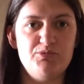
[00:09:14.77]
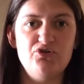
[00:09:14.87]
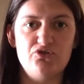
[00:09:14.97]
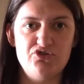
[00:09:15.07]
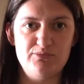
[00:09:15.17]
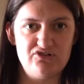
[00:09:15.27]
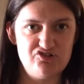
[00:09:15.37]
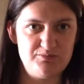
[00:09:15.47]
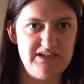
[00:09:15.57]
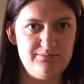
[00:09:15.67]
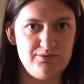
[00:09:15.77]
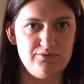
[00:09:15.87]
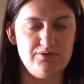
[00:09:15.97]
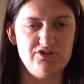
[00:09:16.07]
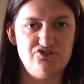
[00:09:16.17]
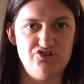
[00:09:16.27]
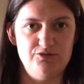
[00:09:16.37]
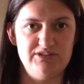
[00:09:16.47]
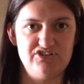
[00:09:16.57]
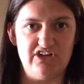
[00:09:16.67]
but not as much as people
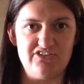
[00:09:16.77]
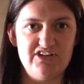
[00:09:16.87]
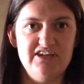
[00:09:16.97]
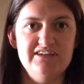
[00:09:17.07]
assume it does.